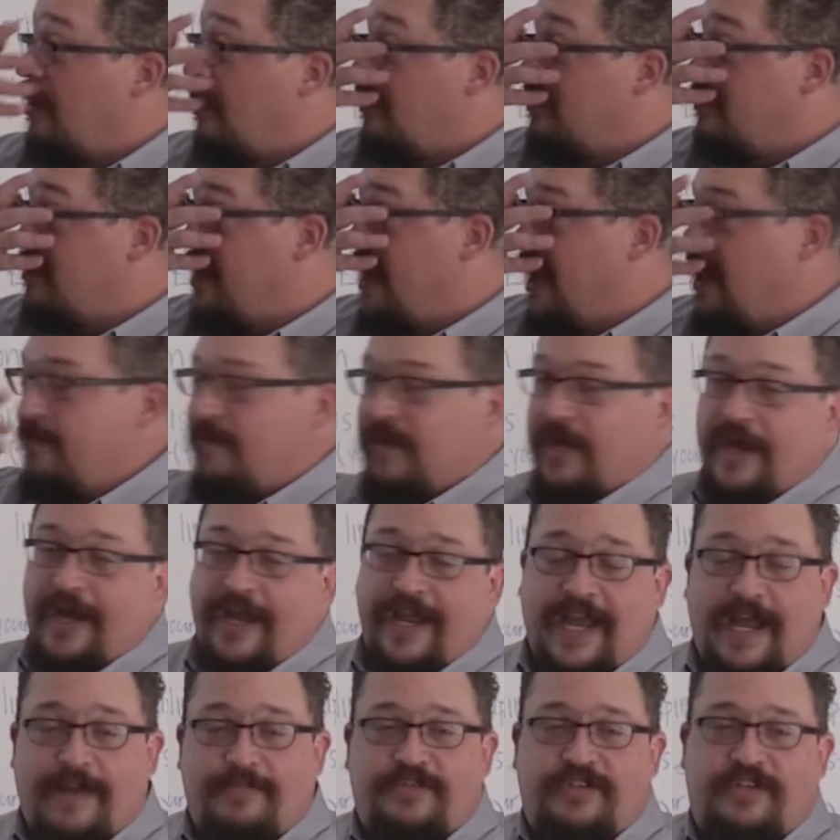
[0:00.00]
all is the API
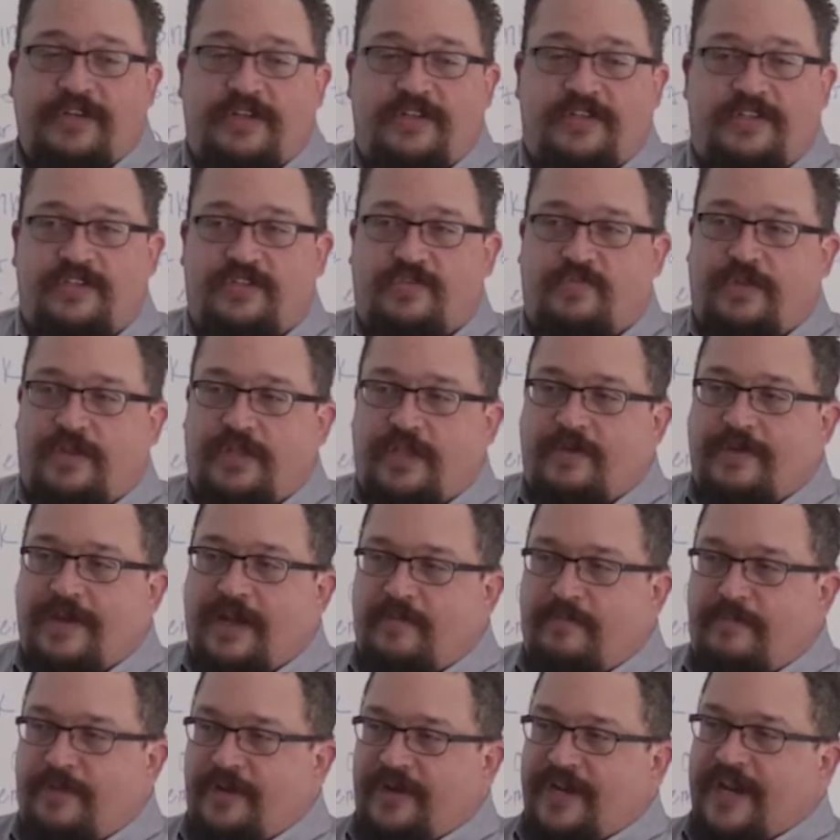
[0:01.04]
apps, and this is really
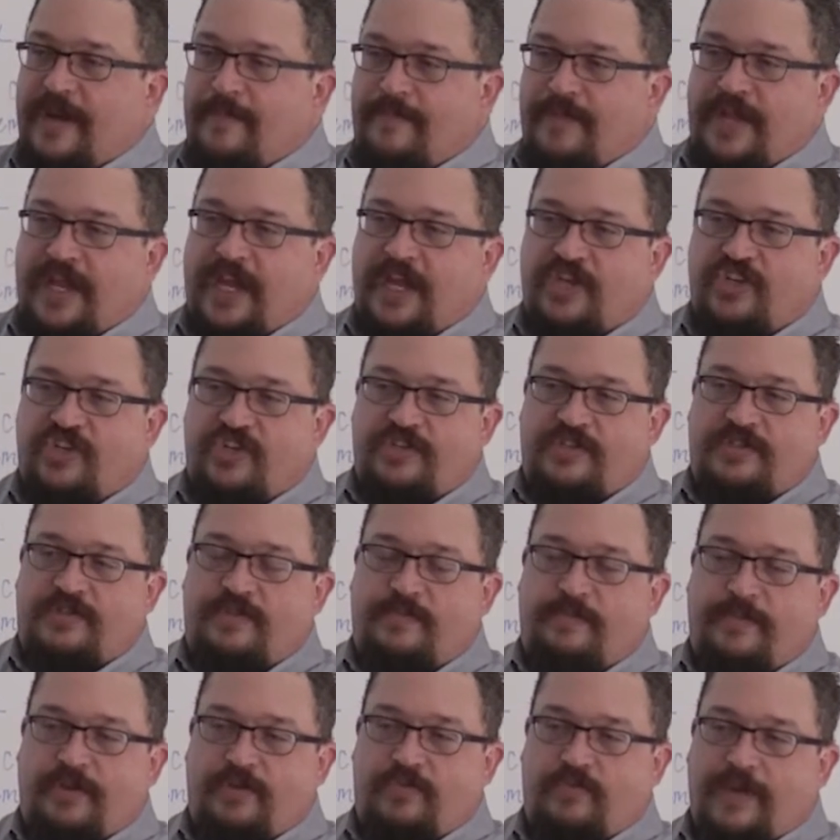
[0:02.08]
around building applications to
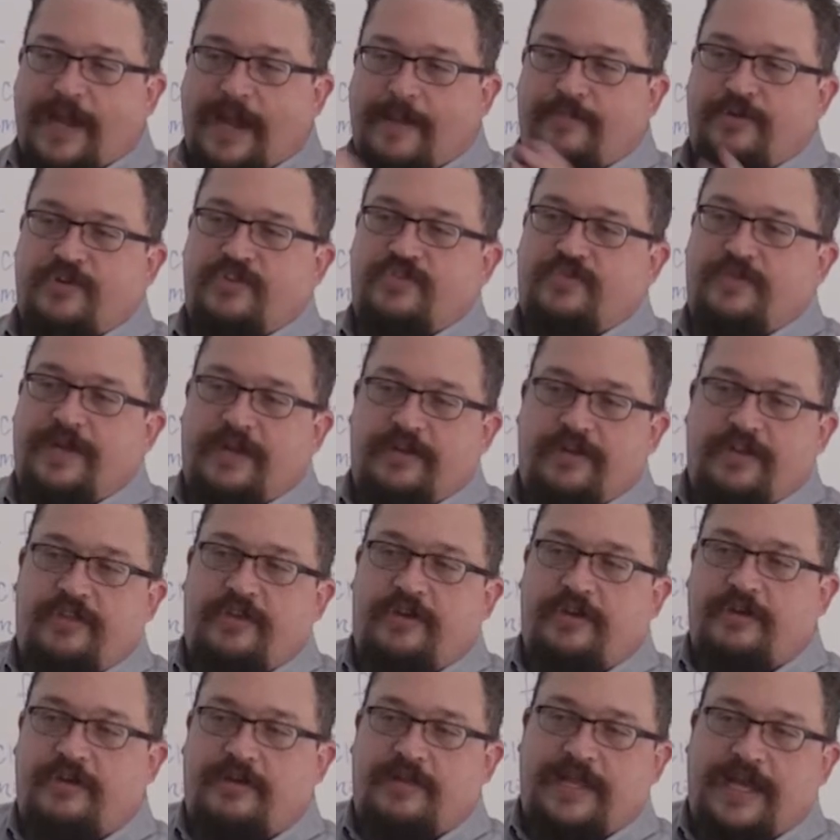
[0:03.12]
build wrappers around
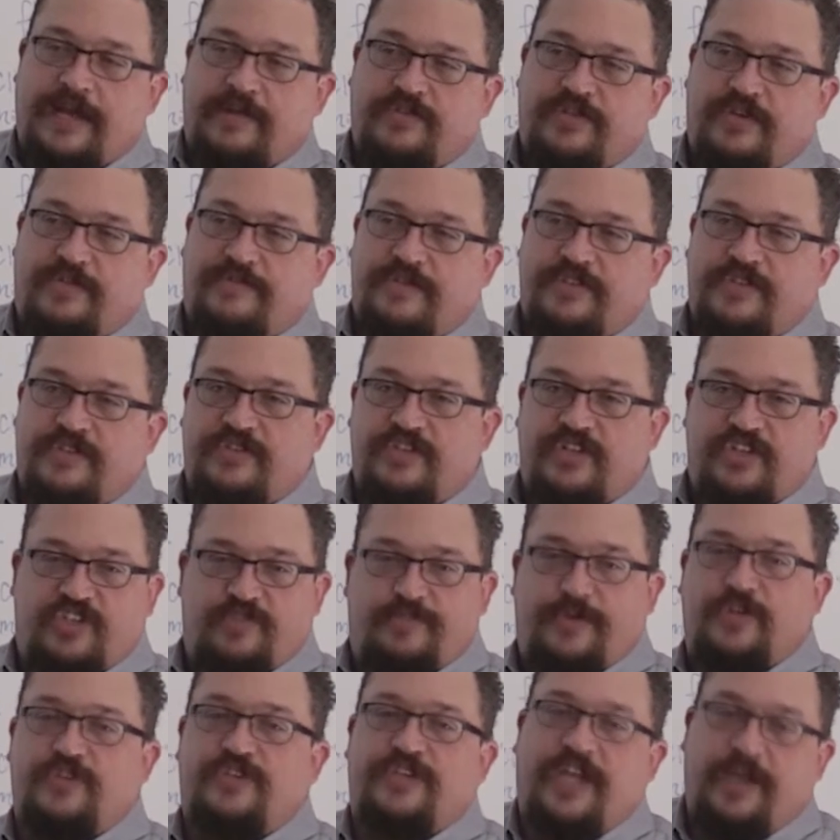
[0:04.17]
other cloud services and
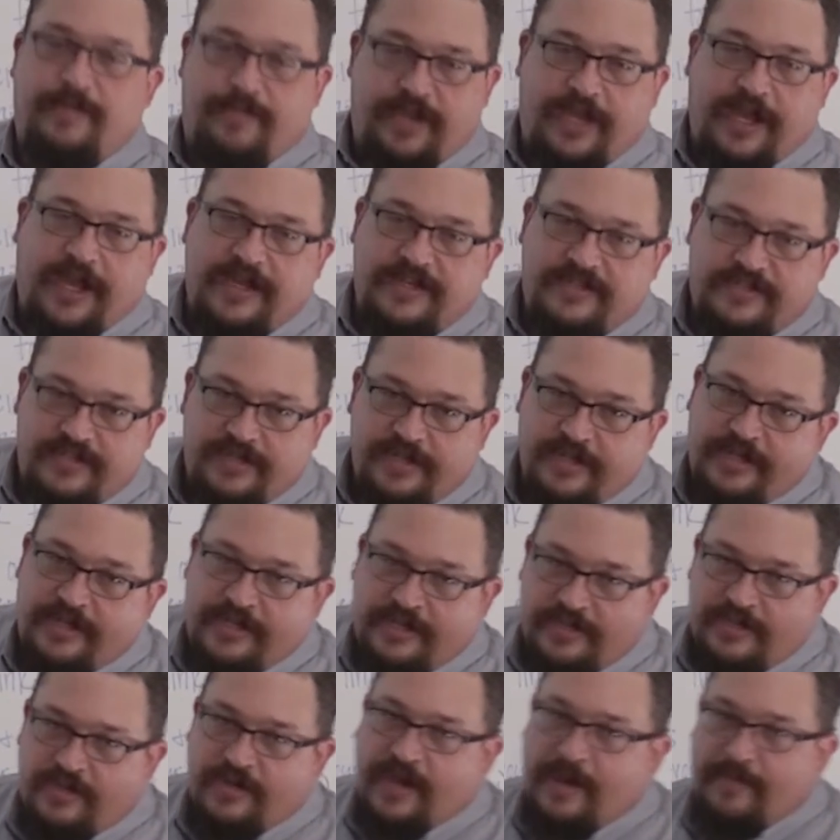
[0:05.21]
exposing APIs
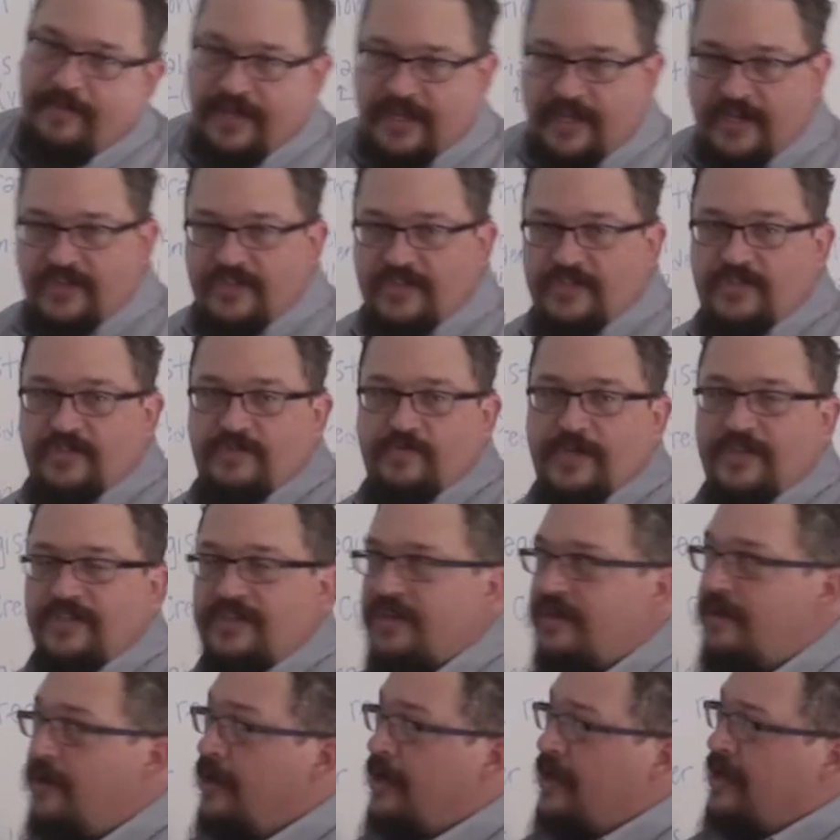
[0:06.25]
to your applications as well
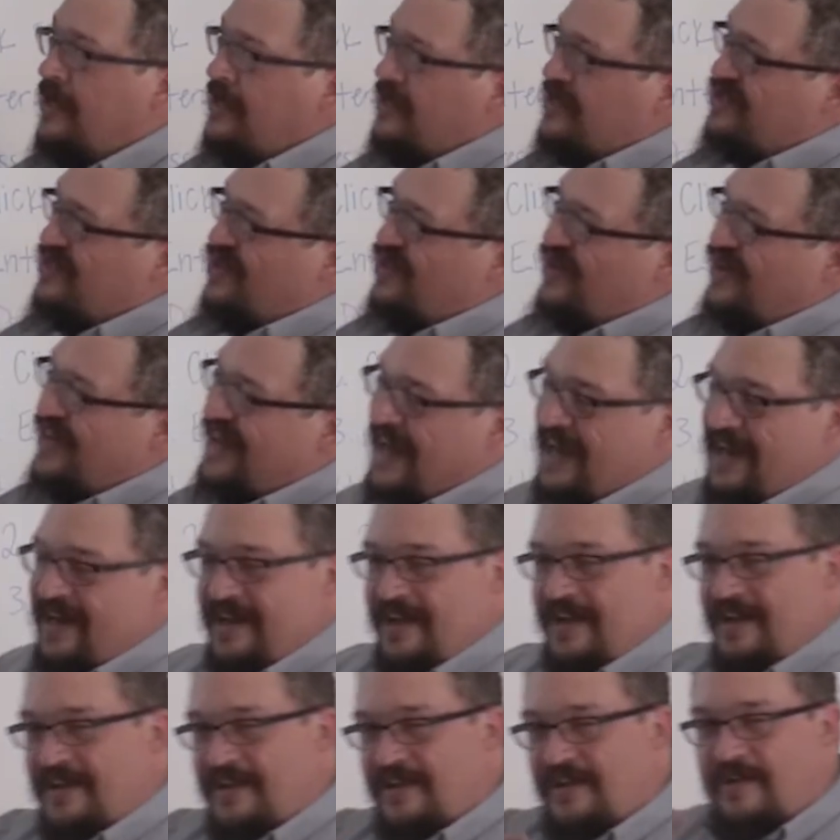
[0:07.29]
too. So they're kind
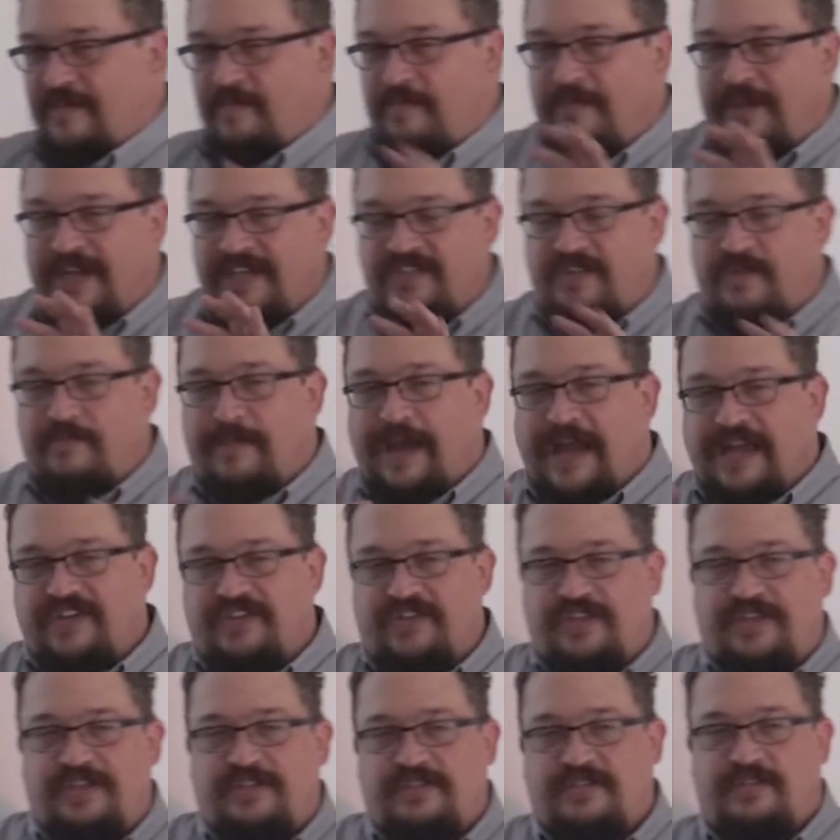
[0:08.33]
of, you can mix and match
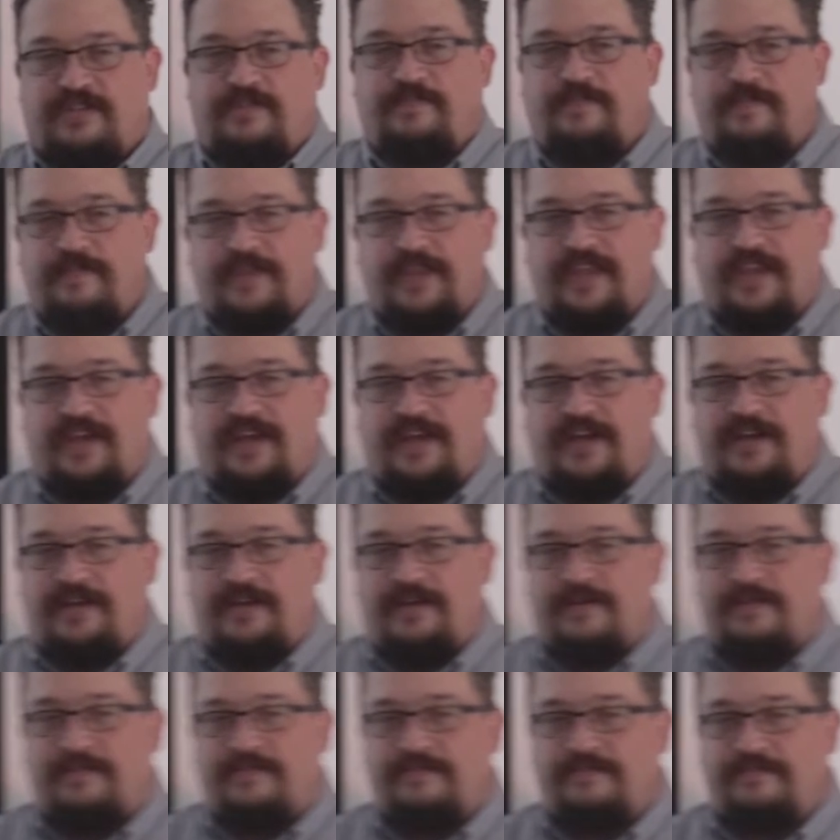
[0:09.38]
these,
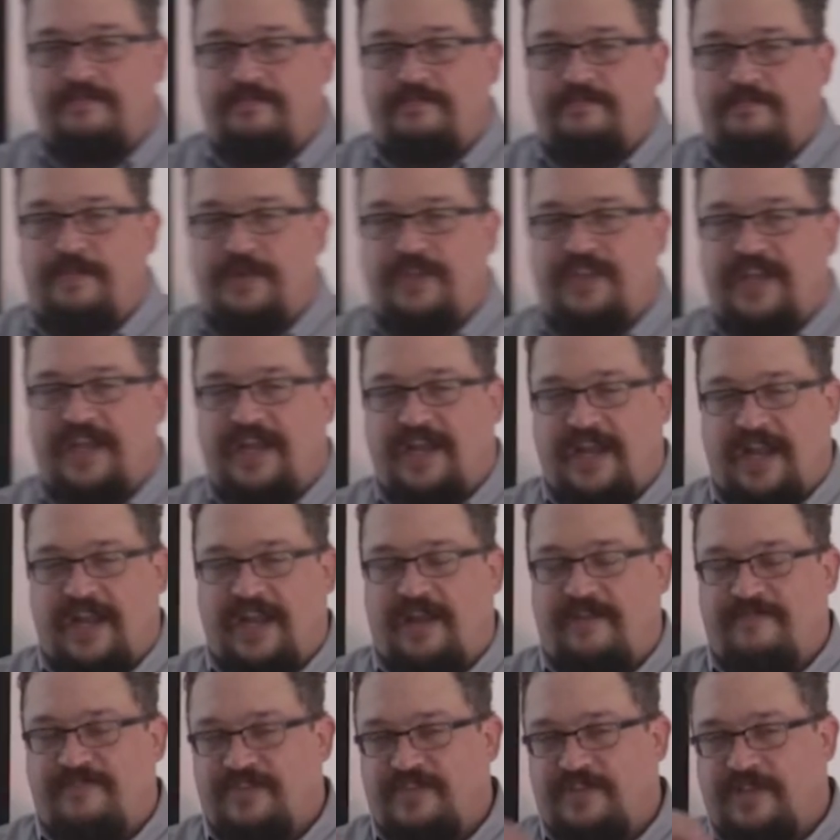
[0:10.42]
but they kind of
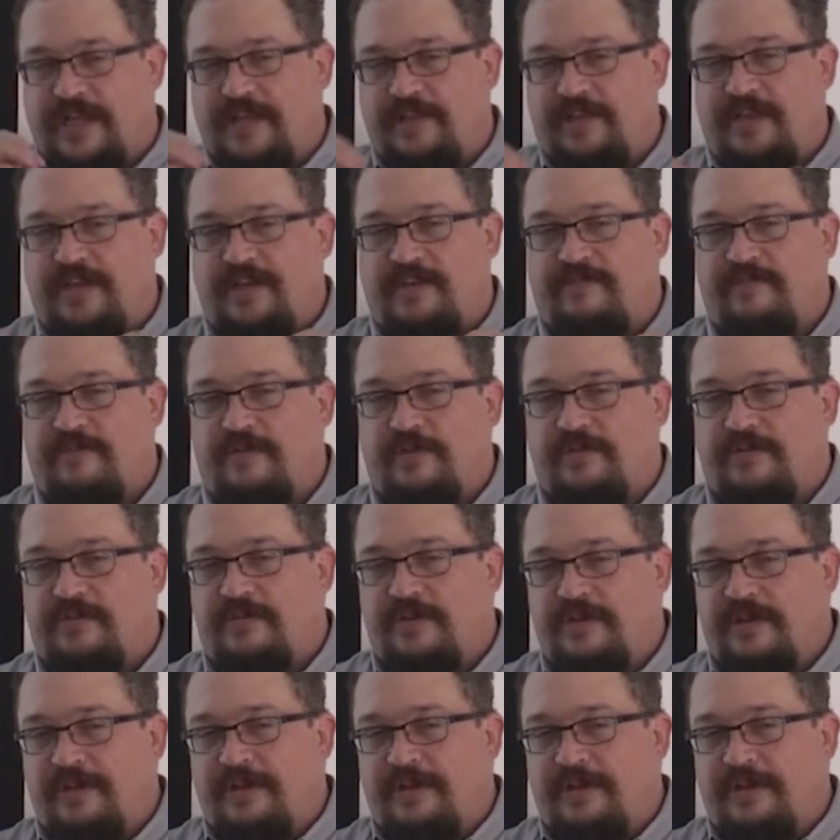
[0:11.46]
have slightly different